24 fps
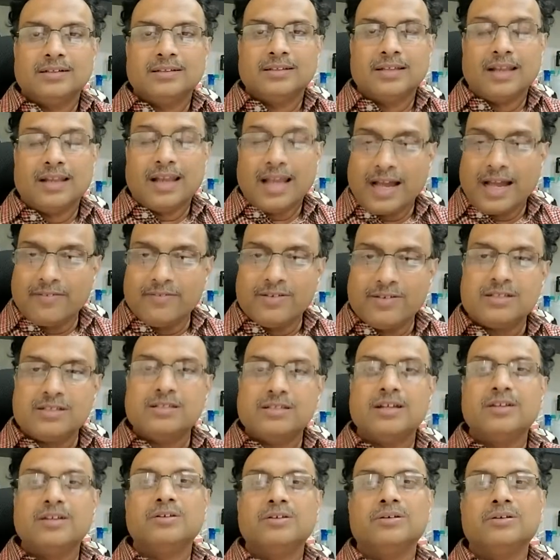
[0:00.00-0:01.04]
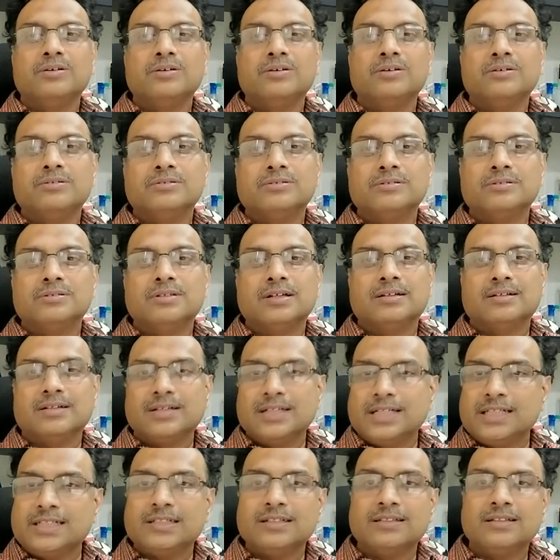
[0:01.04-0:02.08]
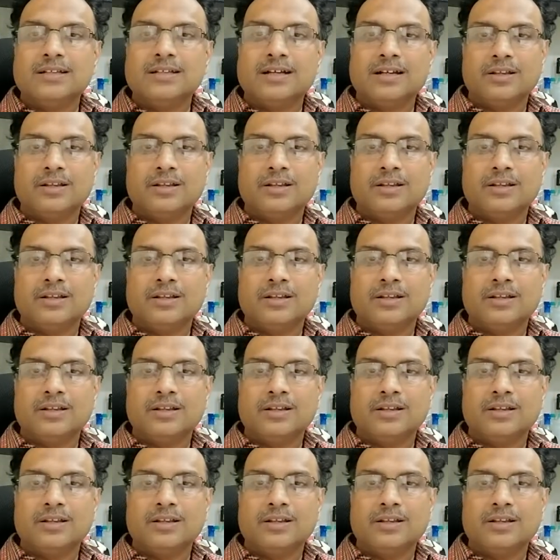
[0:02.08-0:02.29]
language that you use, the tradition that